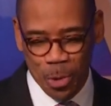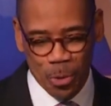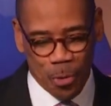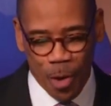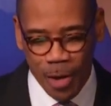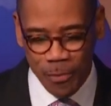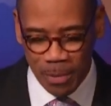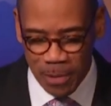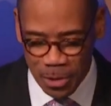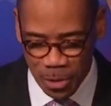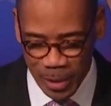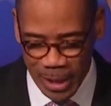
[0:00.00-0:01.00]
too far from
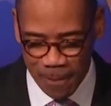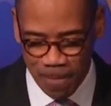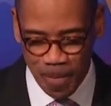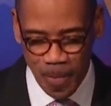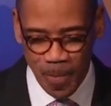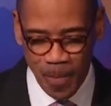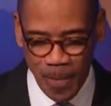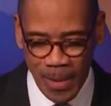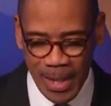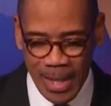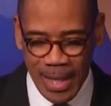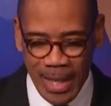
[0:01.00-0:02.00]
the tree.
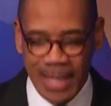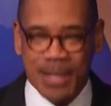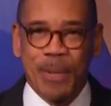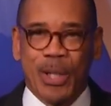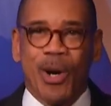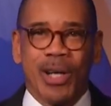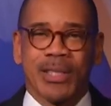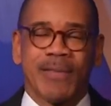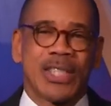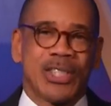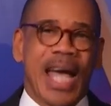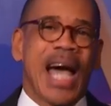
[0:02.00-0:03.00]
It's because
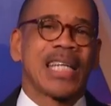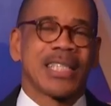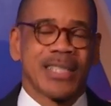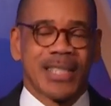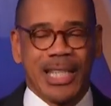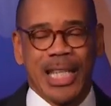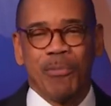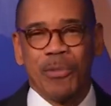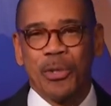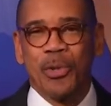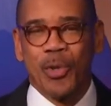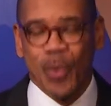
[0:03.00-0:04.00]
of the challenges to
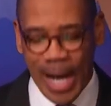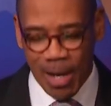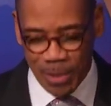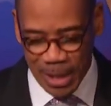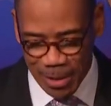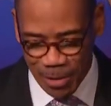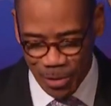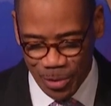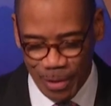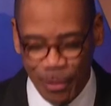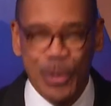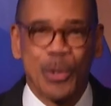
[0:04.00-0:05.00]
keep you grounded.
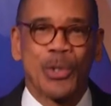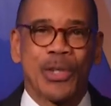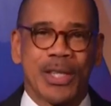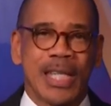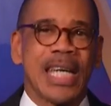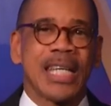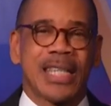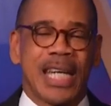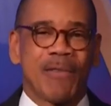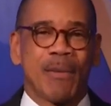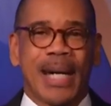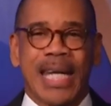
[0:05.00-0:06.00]
So you to think
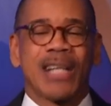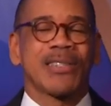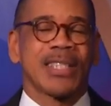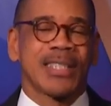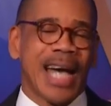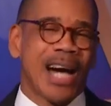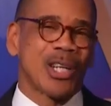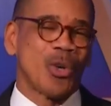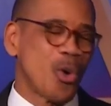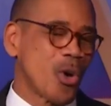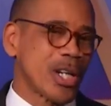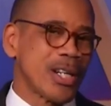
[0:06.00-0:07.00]
that everybody else is out
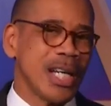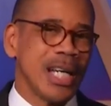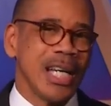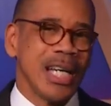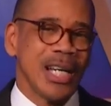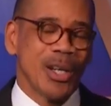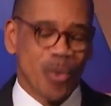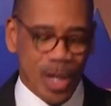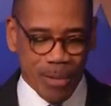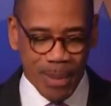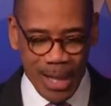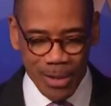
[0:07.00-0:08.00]
of order.
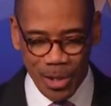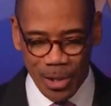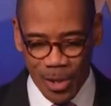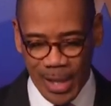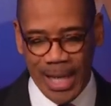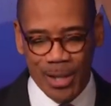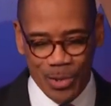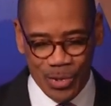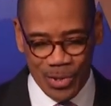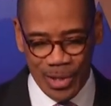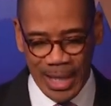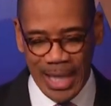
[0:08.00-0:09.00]
What about your
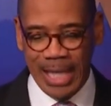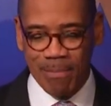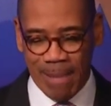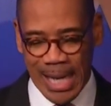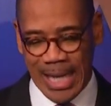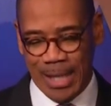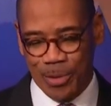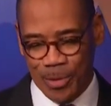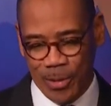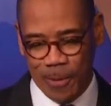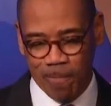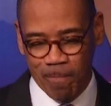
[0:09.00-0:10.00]
house and my
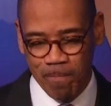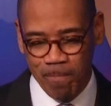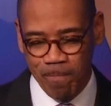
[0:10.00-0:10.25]
house?